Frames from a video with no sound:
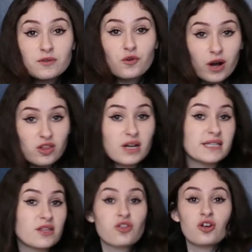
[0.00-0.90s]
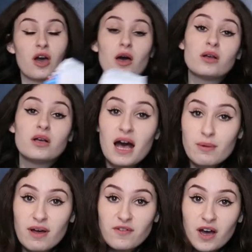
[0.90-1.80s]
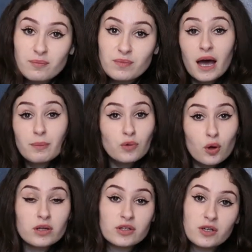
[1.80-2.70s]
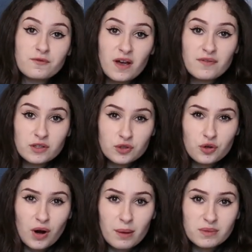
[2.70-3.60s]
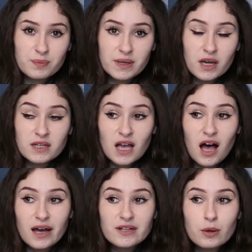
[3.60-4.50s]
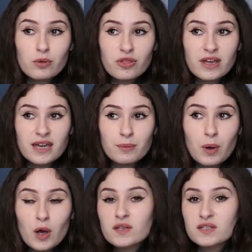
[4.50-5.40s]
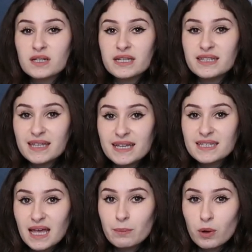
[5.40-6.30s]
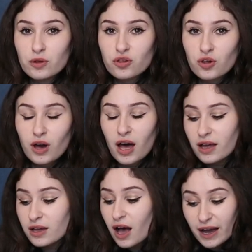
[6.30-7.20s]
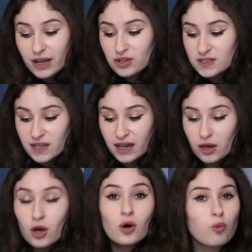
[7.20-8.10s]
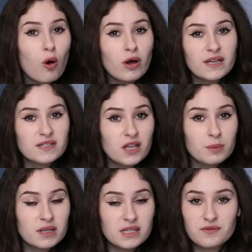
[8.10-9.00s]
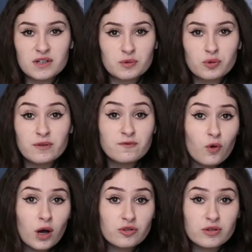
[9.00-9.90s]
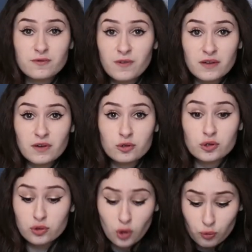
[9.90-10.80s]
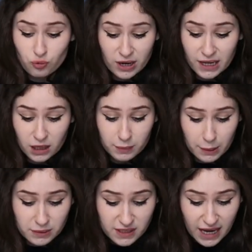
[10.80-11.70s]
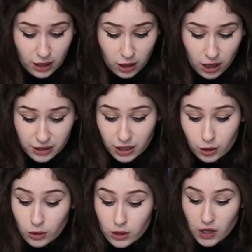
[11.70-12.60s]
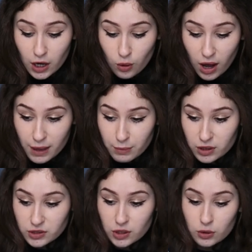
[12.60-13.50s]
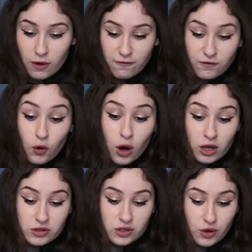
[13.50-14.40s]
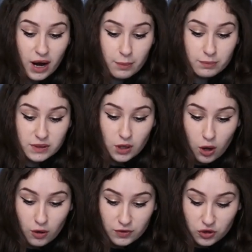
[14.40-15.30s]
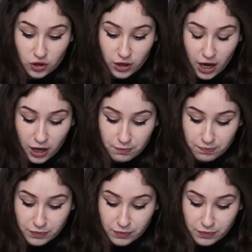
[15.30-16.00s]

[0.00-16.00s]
of granulated sugar. However, I'm not going to do 500 grams because I don't think it personally needs that much sugar. I just think, what is going to be the difference between 400 and 500? You're not really going to be able to tell, are you? So I'm going to do 400 grams of sugar.